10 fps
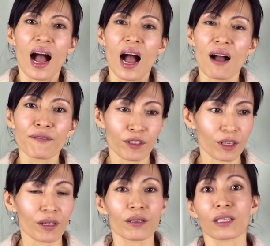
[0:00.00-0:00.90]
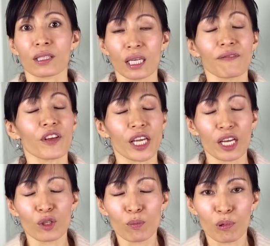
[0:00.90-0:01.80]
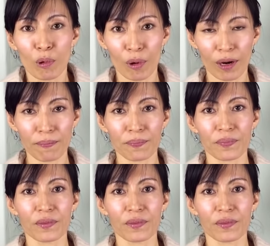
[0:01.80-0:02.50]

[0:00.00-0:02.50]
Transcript: After the certification program,